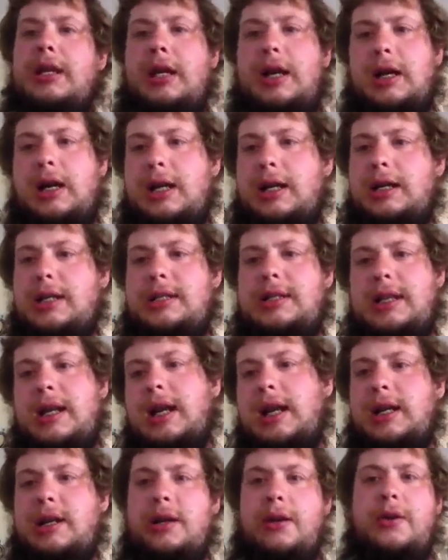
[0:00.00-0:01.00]
because they
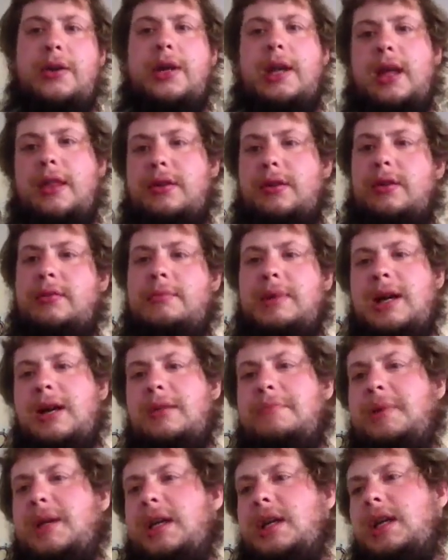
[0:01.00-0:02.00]
kind of go together in my
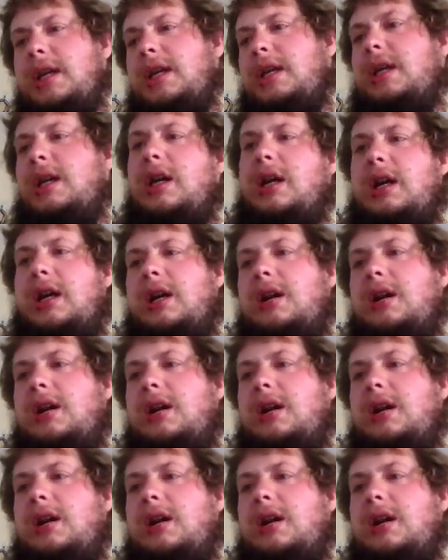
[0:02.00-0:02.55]
opinion,